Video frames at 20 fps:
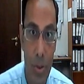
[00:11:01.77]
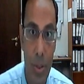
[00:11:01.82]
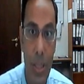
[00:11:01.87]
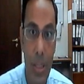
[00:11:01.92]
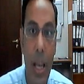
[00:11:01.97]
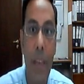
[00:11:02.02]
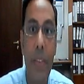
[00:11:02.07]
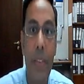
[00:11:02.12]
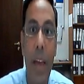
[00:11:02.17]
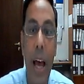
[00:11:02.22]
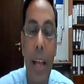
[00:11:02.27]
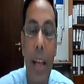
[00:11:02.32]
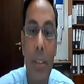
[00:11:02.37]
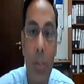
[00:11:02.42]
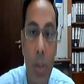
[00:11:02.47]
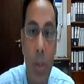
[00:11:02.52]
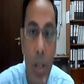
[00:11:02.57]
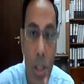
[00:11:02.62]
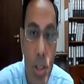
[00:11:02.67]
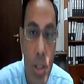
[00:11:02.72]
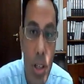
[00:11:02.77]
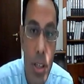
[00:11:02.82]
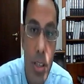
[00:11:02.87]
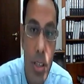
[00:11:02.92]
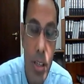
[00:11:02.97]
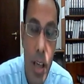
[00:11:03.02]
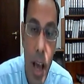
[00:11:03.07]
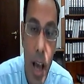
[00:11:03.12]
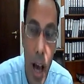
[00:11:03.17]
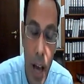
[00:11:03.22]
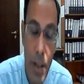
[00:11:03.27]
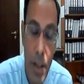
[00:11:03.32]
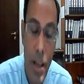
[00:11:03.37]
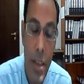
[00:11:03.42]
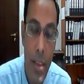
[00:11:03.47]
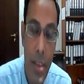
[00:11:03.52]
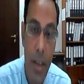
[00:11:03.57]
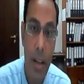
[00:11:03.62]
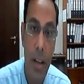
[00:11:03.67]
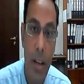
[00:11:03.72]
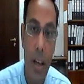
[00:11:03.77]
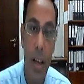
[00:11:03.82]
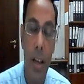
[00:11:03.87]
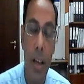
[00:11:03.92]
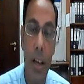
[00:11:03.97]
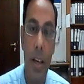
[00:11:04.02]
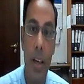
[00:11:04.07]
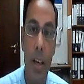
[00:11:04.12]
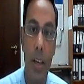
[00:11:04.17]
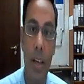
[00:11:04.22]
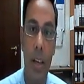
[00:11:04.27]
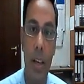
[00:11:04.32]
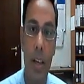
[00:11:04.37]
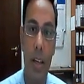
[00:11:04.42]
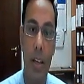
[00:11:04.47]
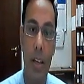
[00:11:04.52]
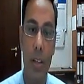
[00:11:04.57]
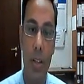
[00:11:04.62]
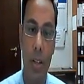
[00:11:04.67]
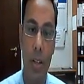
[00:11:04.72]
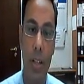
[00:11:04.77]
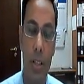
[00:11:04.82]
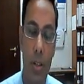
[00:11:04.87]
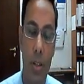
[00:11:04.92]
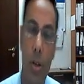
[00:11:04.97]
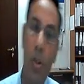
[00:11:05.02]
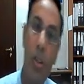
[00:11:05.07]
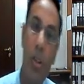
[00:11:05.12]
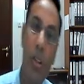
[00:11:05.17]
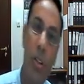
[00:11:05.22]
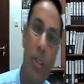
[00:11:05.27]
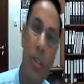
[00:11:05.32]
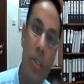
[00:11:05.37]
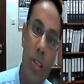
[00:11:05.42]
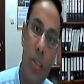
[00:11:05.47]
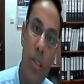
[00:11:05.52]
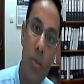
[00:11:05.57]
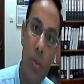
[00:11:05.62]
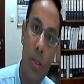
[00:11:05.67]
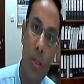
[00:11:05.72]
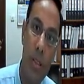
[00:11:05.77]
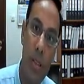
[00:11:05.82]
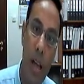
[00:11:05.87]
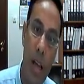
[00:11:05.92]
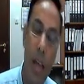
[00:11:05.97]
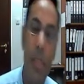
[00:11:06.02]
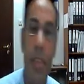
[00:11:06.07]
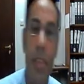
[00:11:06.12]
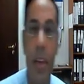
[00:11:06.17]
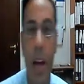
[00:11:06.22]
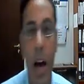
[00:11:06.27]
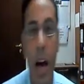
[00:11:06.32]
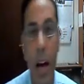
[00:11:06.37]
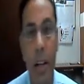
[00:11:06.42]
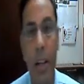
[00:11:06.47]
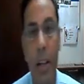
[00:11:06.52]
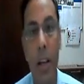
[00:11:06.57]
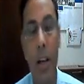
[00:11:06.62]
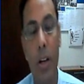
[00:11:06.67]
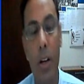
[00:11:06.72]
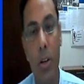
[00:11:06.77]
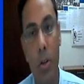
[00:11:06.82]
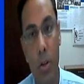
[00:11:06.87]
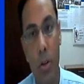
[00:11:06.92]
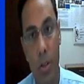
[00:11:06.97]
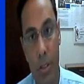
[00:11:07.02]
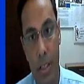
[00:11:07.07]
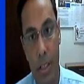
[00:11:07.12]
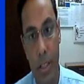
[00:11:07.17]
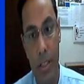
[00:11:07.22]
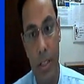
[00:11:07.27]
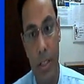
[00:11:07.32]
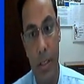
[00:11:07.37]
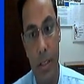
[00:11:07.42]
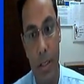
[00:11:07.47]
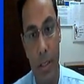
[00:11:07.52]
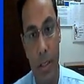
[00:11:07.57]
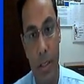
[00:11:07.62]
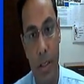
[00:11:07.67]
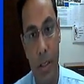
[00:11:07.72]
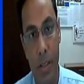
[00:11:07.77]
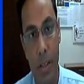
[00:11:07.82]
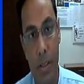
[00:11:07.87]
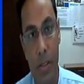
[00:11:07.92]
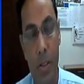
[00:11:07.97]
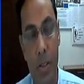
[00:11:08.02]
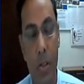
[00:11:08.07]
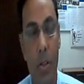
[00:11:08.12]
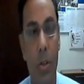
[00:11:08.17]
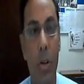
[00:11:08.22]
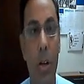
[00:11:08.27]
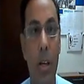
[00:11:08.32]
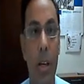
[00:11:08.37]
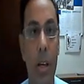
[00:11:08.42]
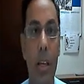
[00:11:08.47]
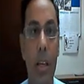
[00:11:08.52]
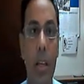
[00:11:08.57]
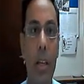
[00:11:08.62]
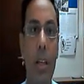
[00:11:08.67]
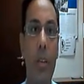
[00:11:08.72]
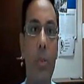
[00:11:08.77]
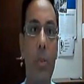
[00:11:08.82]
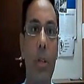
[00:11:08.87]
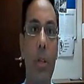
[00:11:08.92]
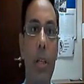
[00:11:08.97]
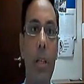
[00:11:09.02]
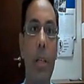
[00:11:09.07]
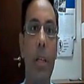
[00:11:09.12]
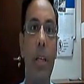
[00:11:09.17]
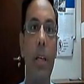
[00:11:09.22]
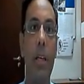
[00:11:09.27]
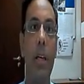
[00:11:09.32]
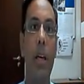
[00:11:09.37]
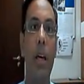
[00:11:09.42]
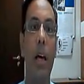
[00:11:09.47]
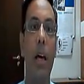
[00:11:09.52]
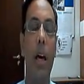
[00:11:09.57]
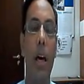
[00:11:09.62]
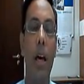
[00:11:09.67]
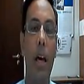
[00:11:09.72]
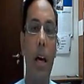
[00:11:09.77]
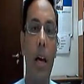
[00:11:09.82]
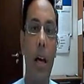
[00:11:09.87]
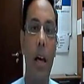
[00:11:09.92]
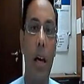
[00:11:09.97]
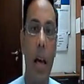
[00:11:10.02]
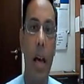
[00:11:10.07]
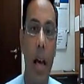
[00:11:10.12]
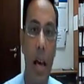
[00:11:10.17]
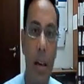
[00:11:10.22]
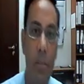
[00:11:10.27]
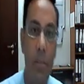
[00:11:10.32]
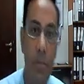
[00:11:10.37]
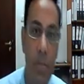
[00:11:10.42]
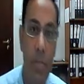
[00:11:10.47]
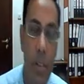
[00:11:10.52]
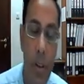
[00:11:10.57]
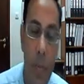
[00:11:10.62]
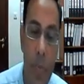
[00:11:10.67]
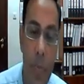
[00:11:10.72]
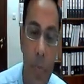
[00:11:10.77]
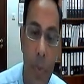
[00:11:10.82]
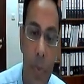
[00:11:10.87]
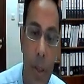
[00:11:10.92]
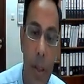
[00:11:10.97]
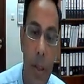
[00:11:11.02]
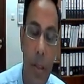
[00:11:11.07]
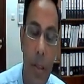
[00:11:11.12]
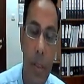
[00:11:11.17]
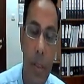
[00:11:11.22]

constituent, and at college is another unit or constituent, and they are coordinated. So here we have